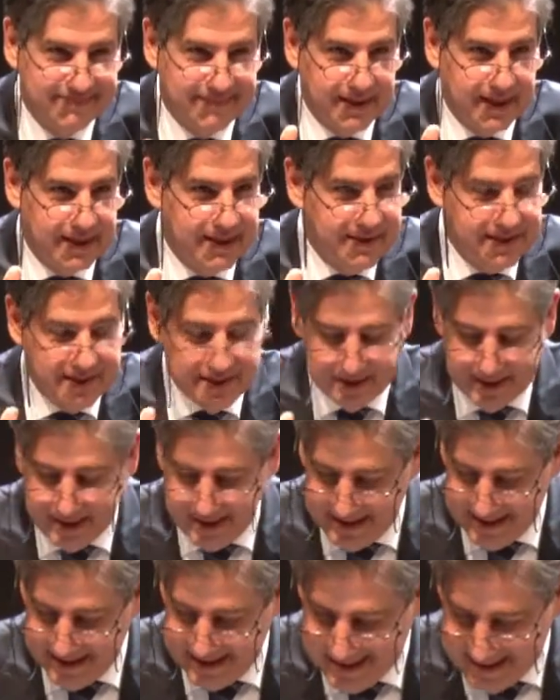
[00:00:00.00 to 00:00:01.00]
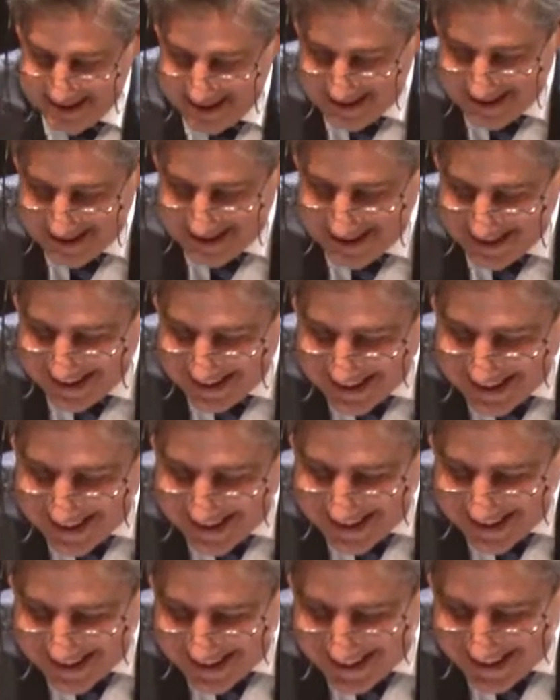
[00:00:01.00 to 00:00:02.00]
I didn't hear
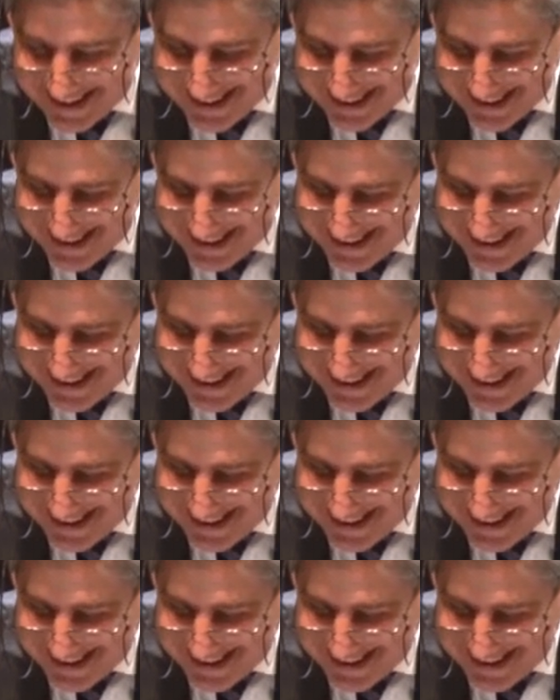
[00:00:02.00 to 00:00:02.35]
that.